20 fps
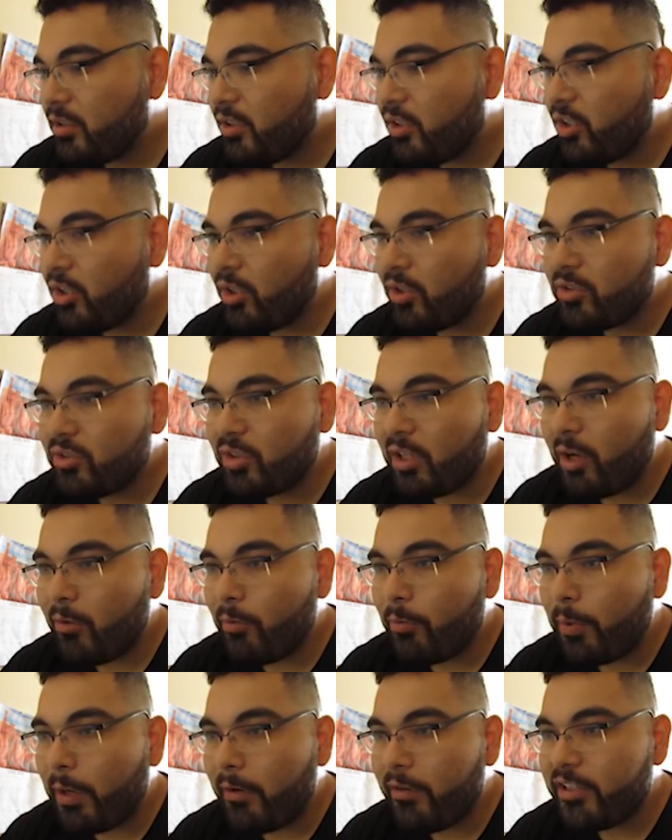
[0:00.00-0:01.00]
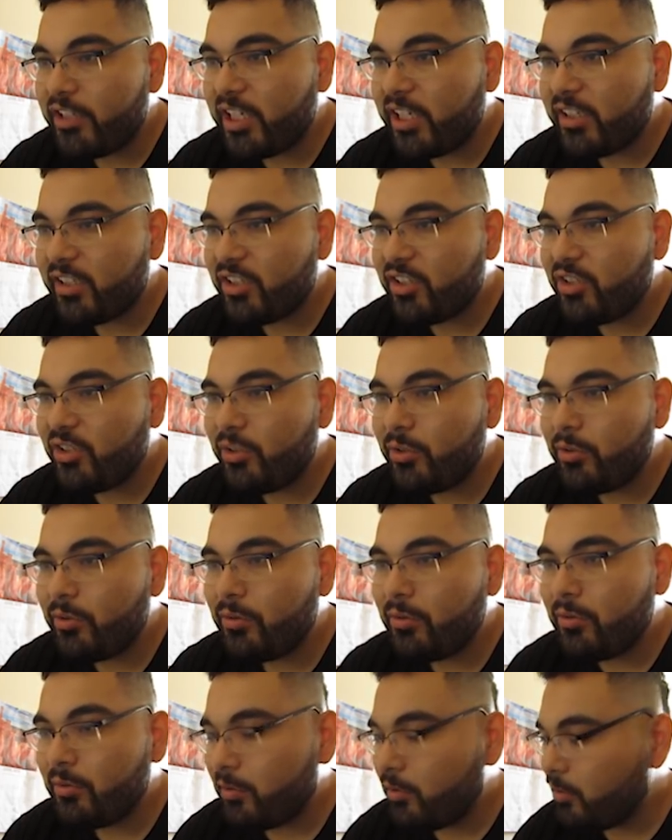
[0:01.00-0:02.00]
You know, so I would probably change it
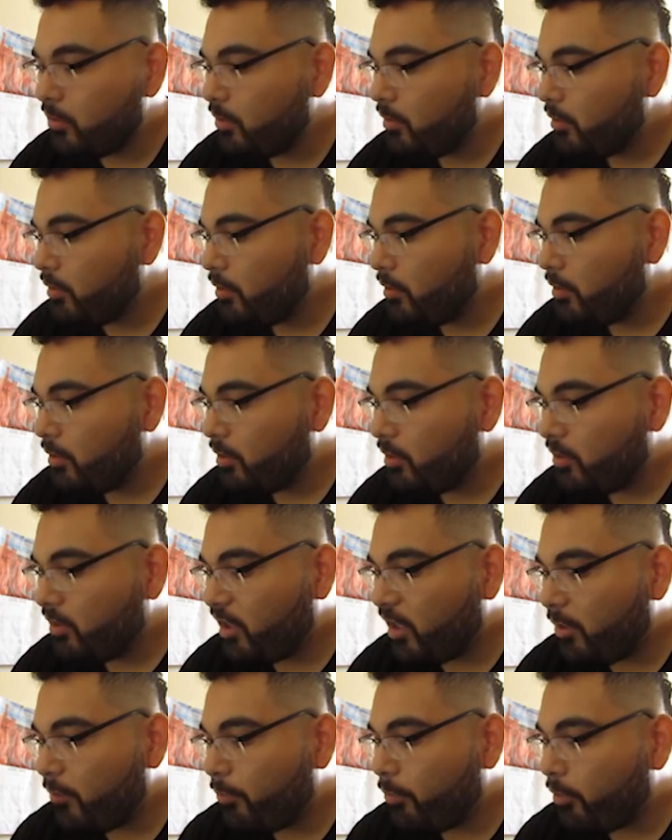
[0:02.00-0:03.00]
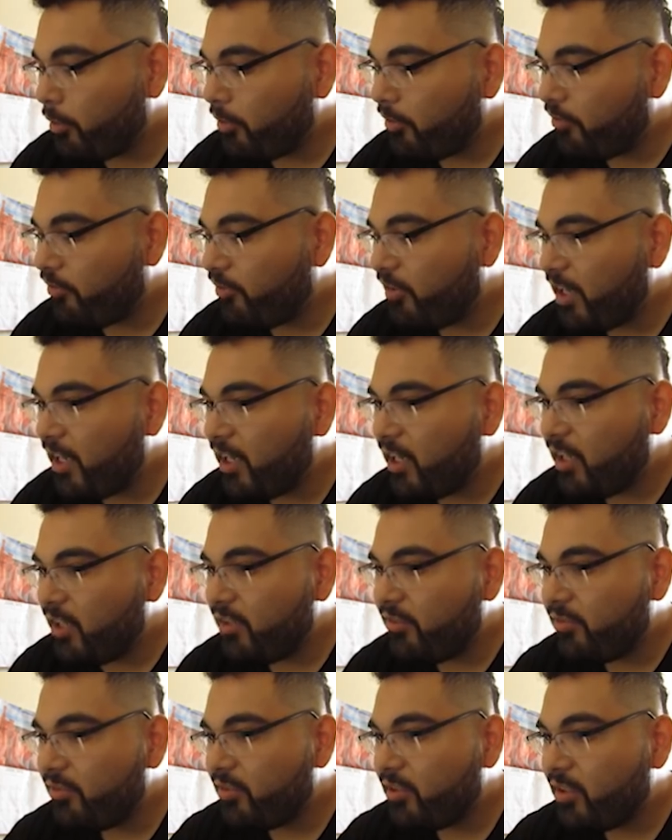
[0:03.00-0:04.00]
to
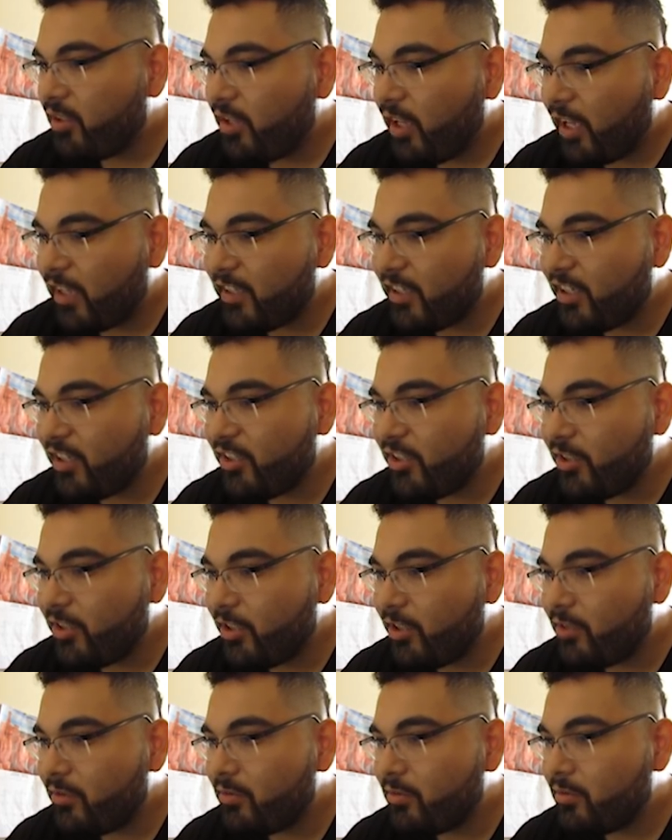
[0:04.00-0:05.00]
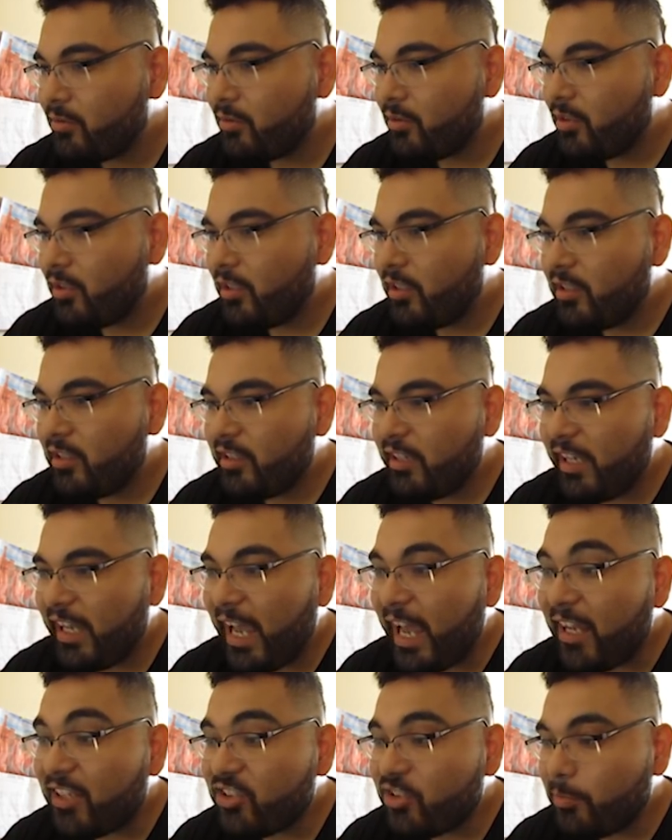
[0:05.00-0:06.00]
10.5, and there you go. It
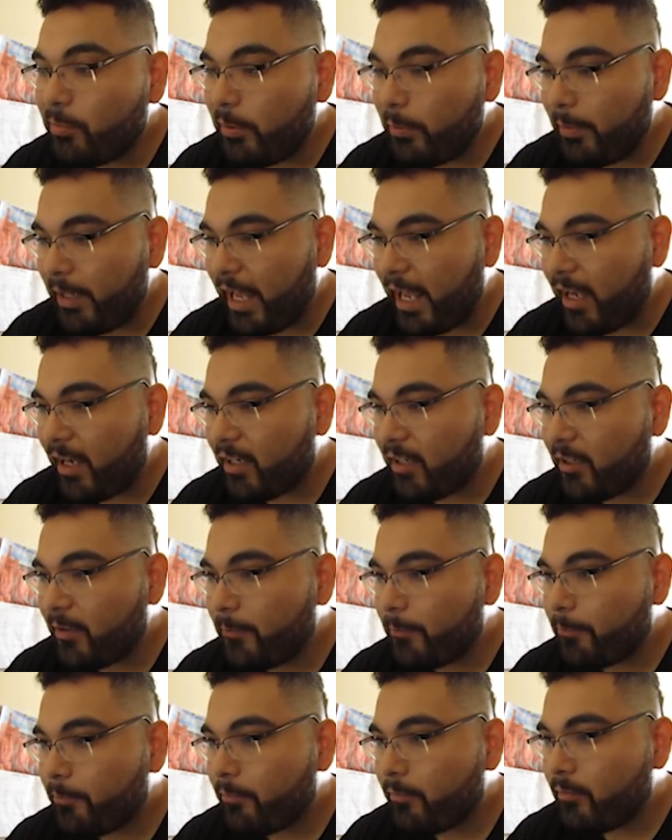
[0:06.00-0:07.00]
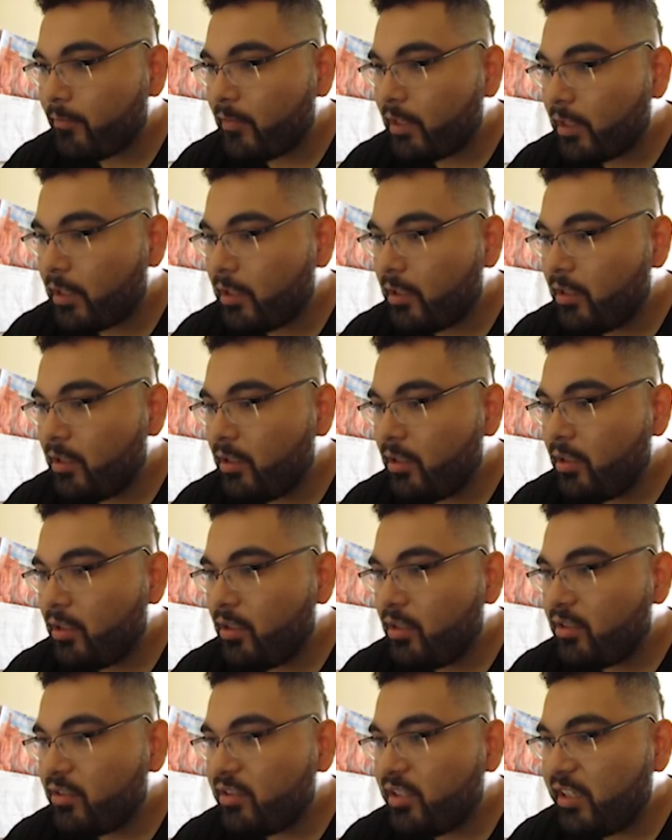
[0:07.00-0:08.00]
has to be black.
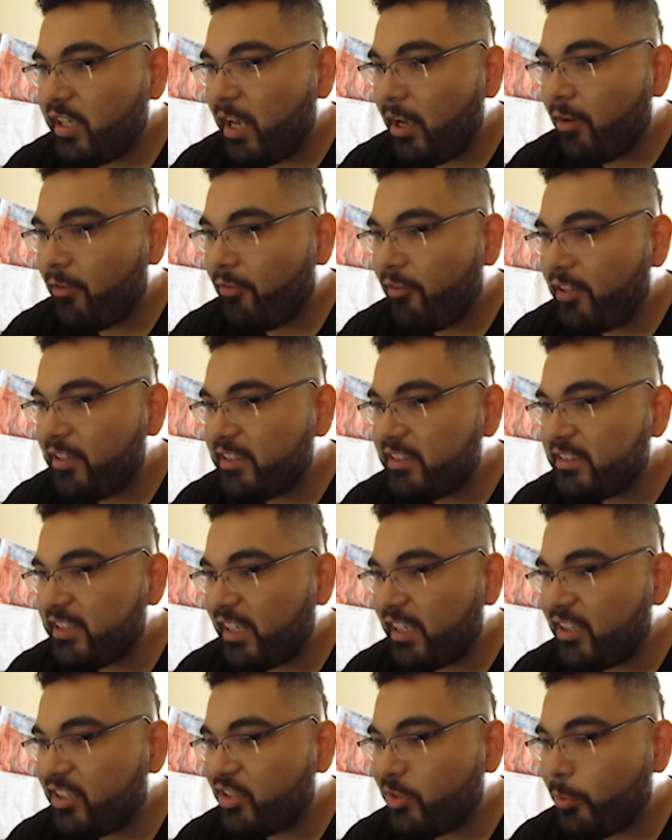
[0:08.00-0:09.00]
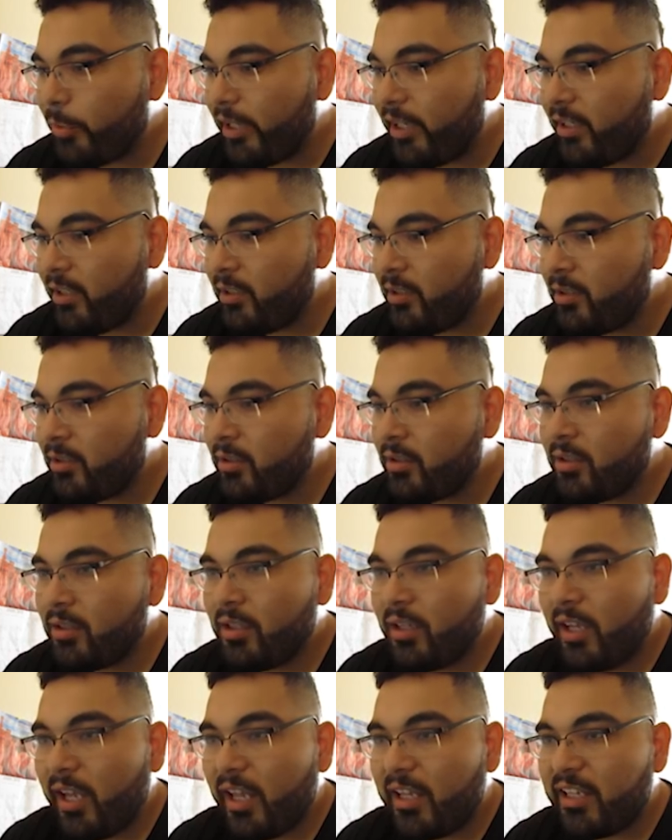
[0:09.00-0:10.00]
See how it fits inside the square?
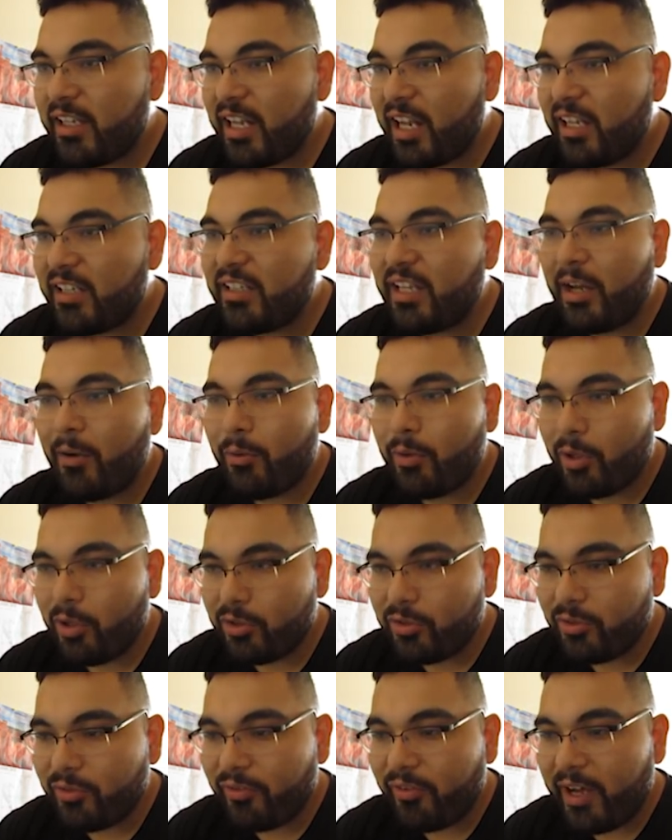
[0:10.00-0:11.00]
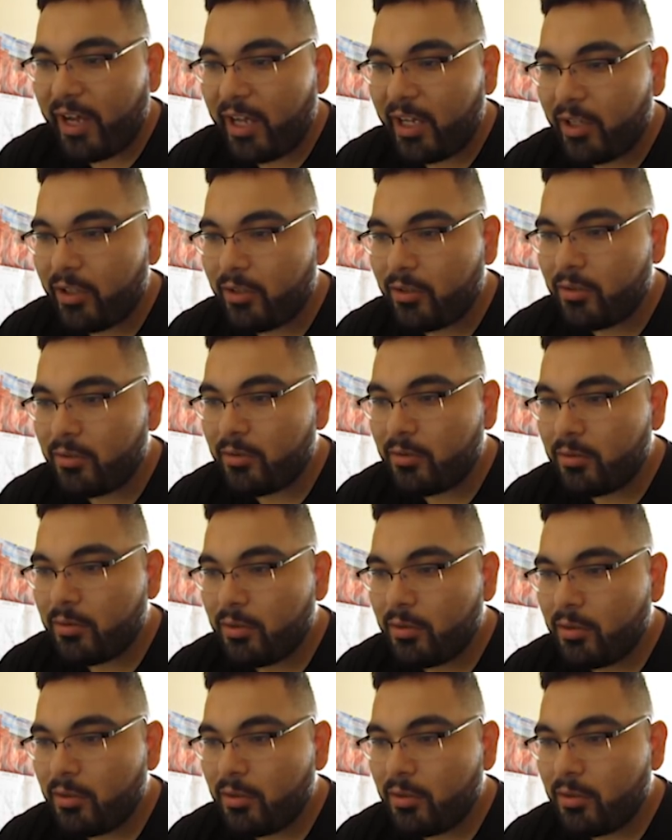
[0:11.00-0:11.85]
And then I will go to File,